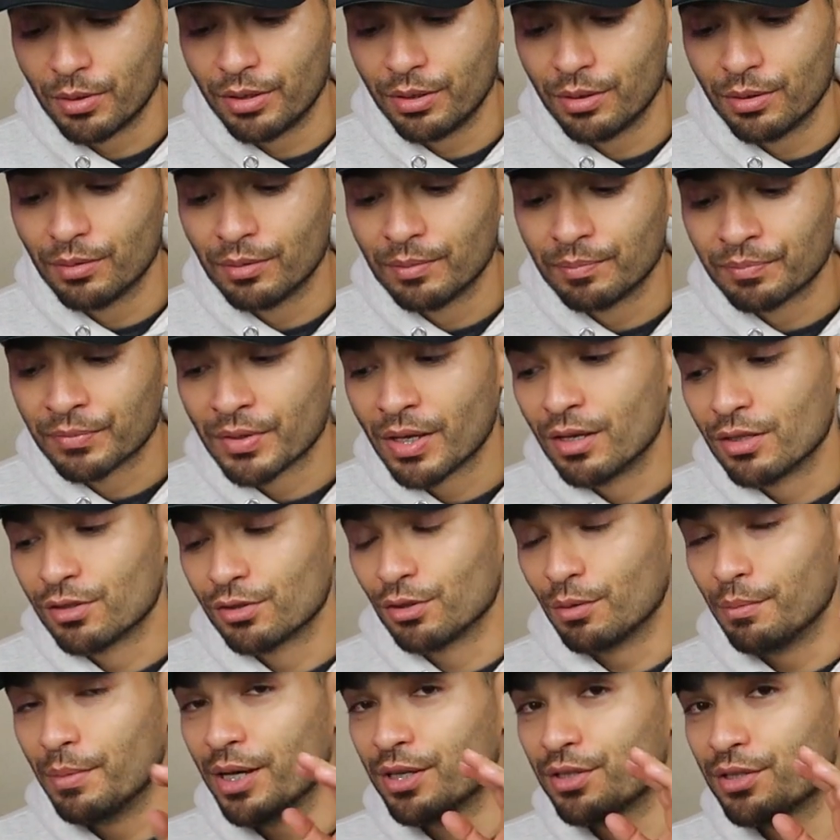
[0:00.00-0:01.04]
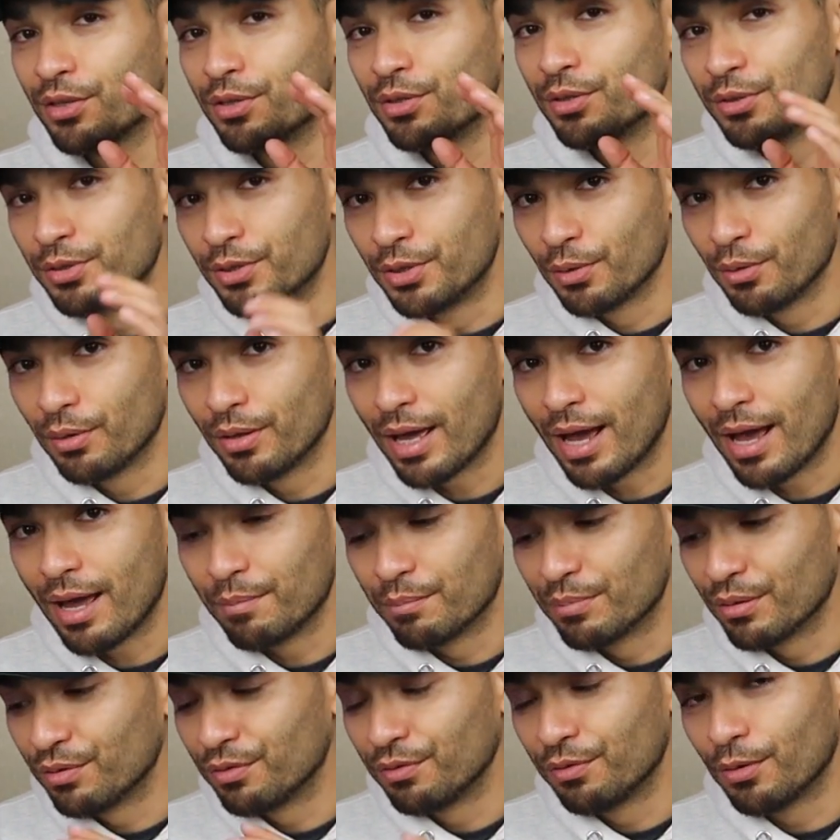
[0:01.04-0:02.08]
you. So make sure you do
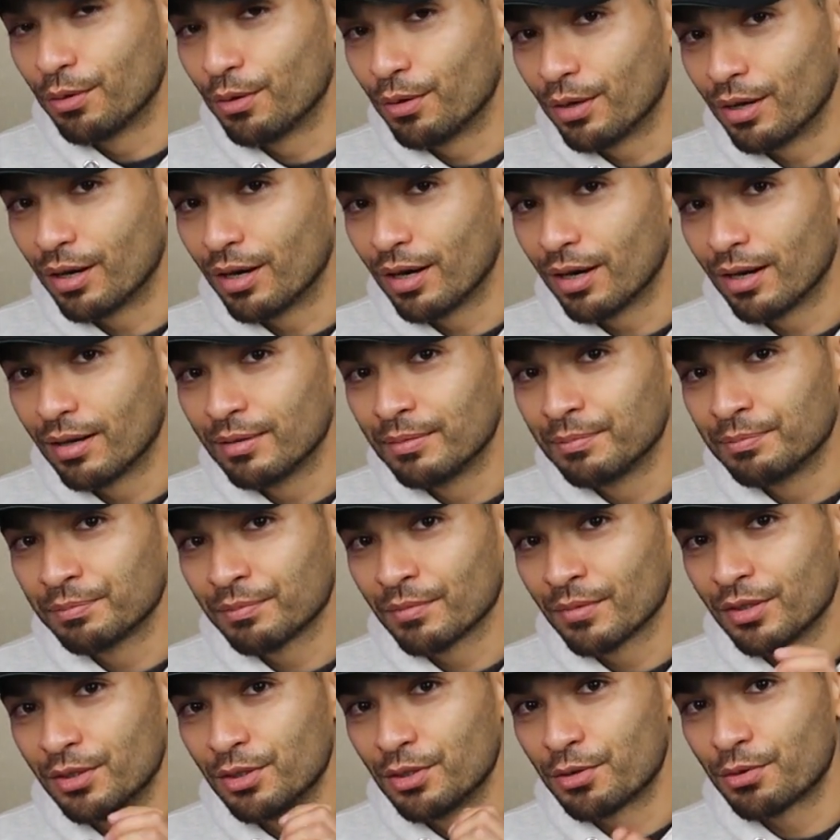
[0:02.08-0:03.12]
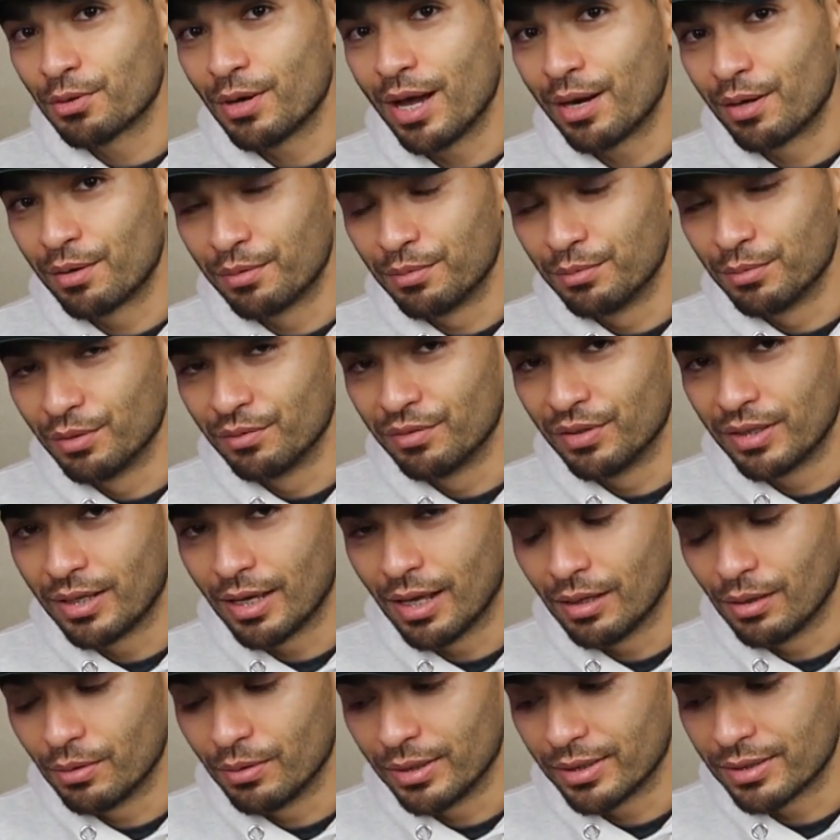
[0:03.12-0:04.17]
that before you try to remove the
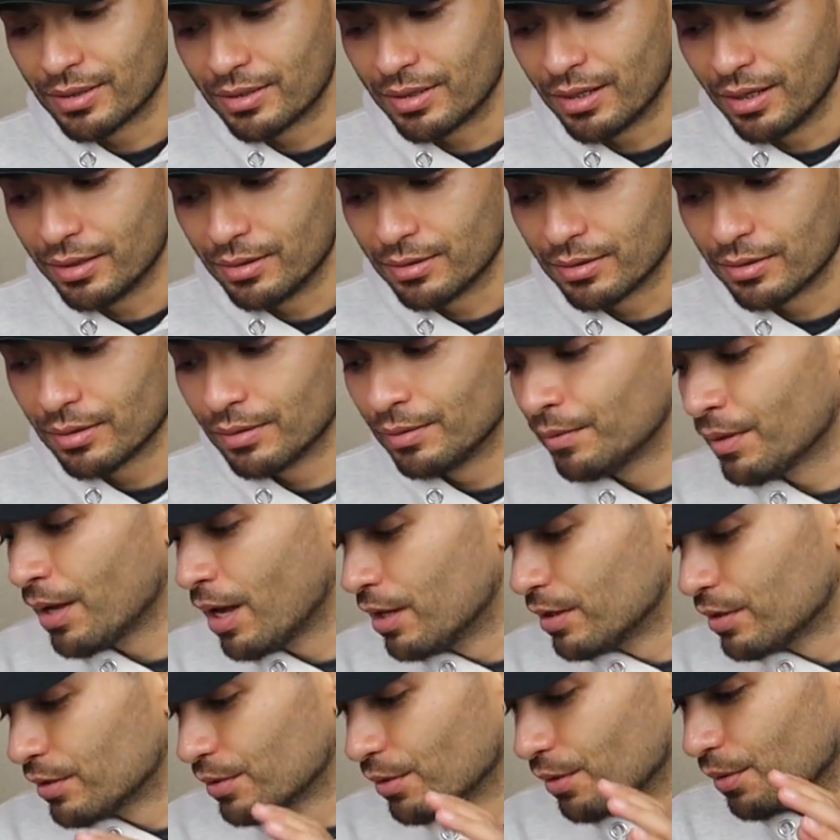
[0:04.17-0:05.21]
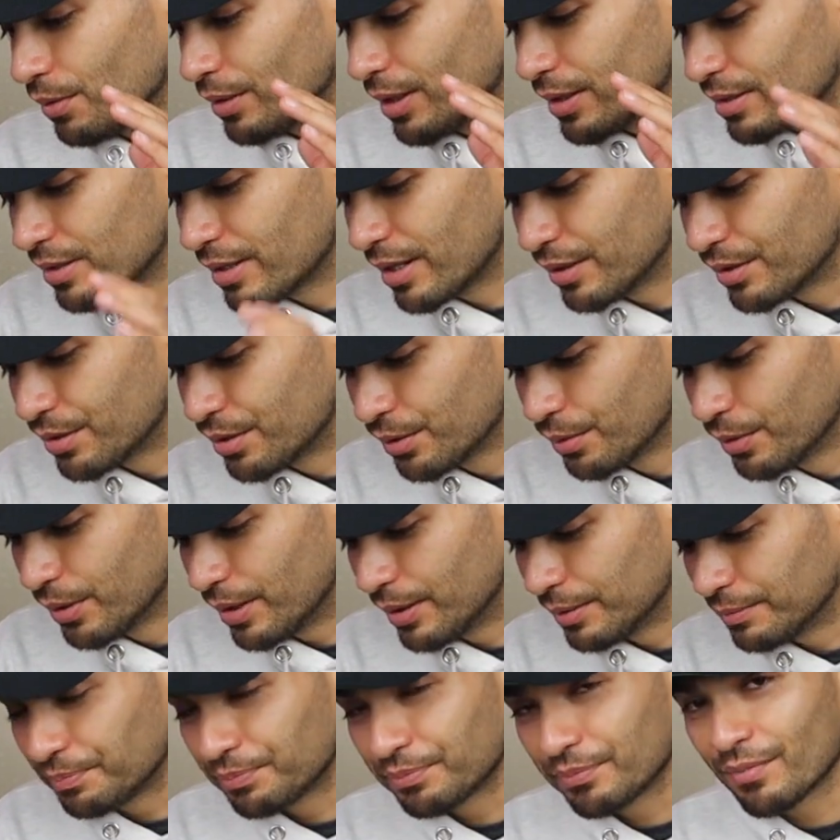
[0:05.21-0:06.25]
yellowing stains. So let's get to
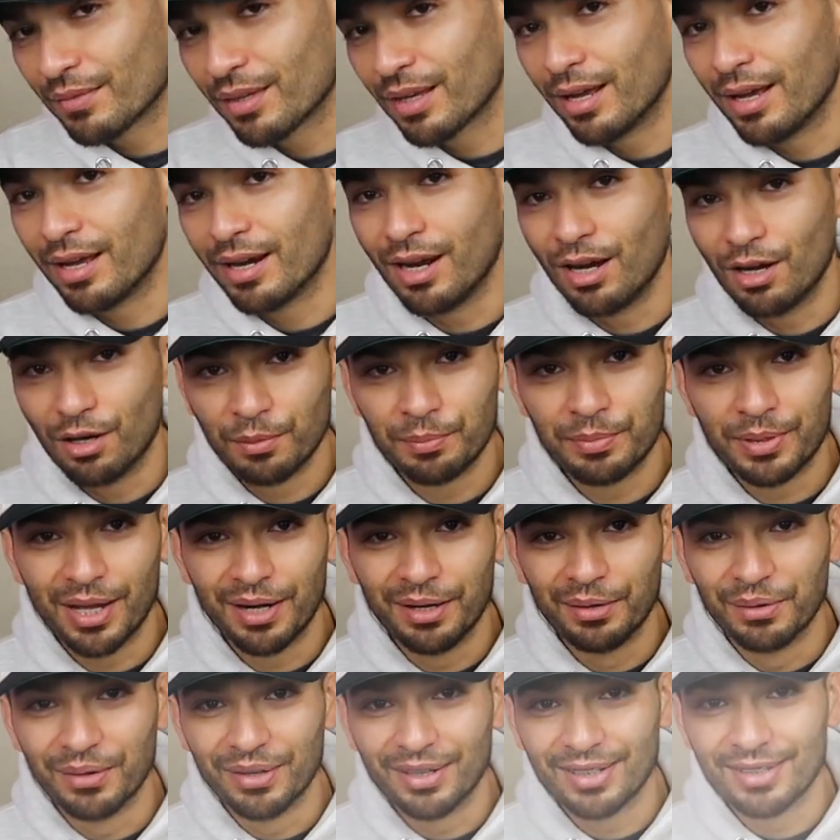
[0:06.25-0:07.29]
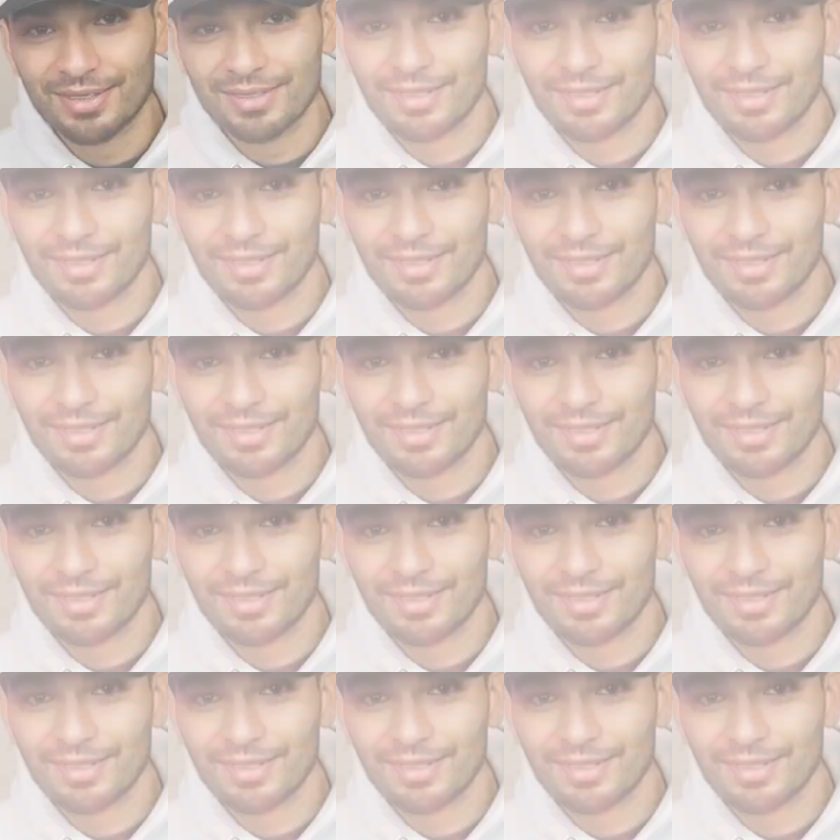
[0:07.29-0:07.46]
it, and I hope that it works.